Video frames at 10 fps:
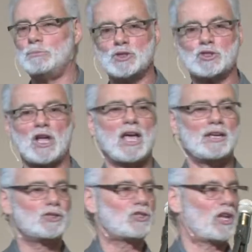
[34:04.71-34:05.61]

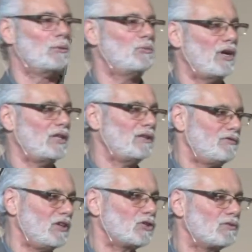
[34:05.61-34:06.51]
Messiah celebrating the
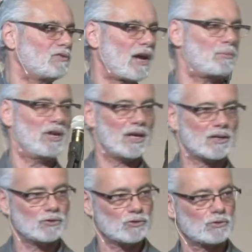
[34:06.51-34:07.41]
Feast of Tabernacles.